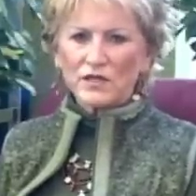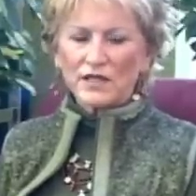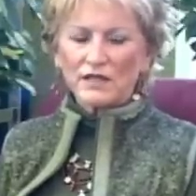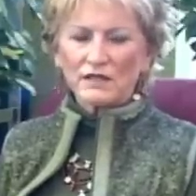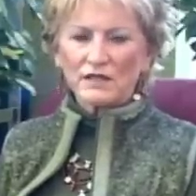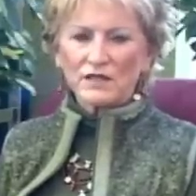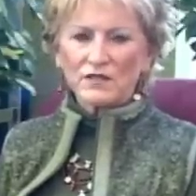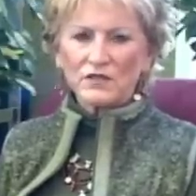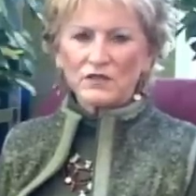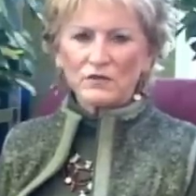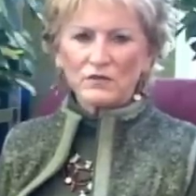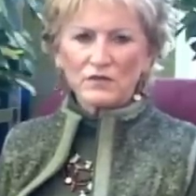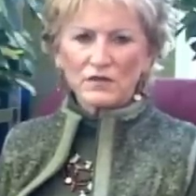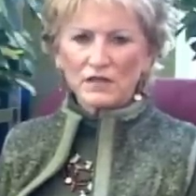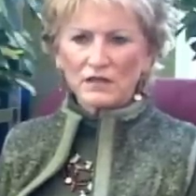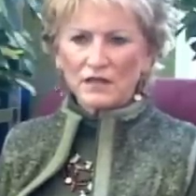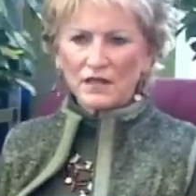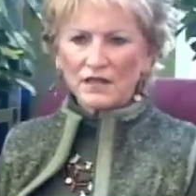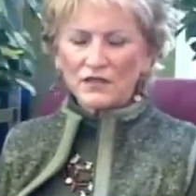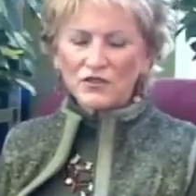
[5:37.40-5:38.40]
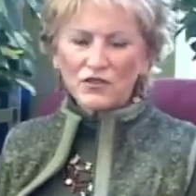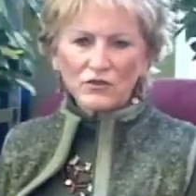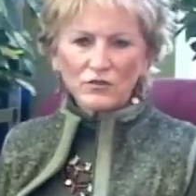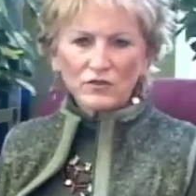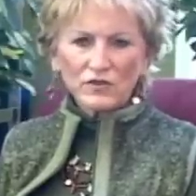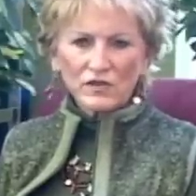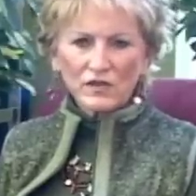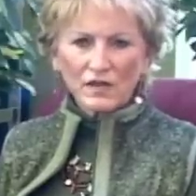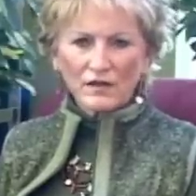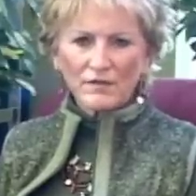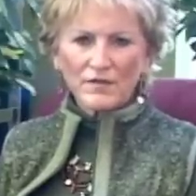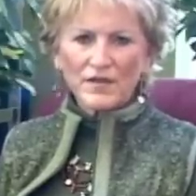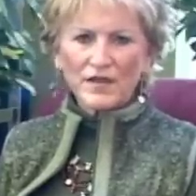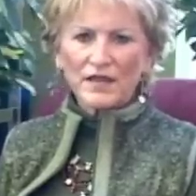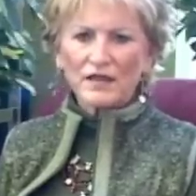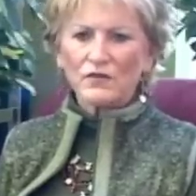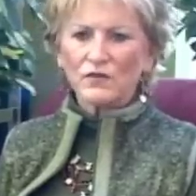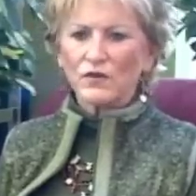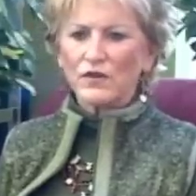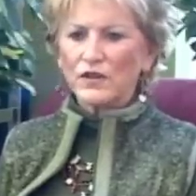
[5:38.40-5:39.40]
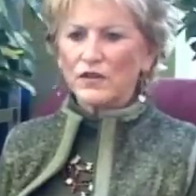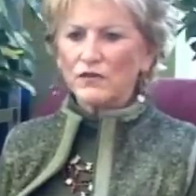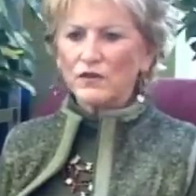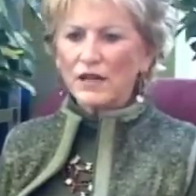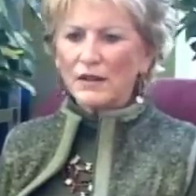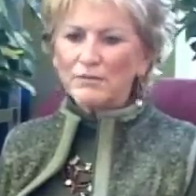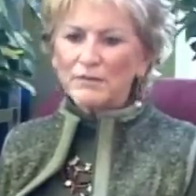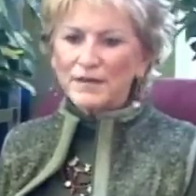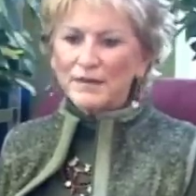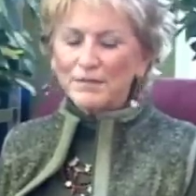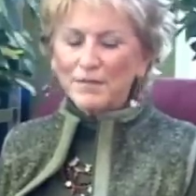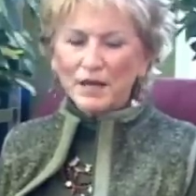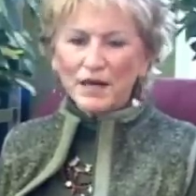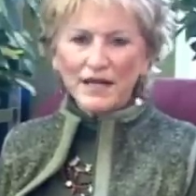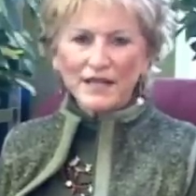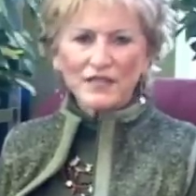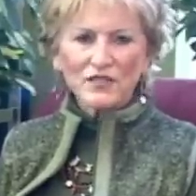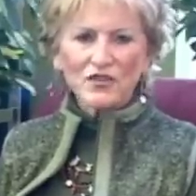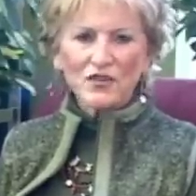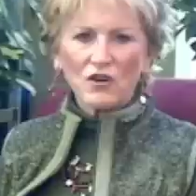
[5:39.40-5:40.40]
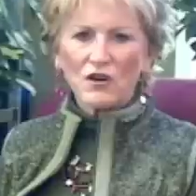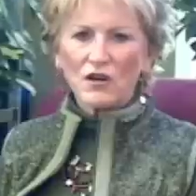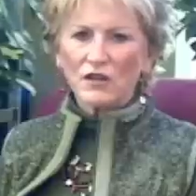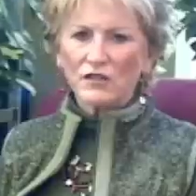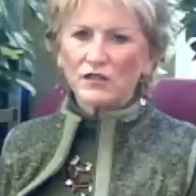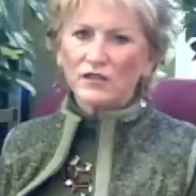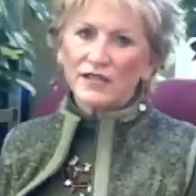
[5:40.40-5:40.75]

telling you to not do something, or that you got bit by a dog,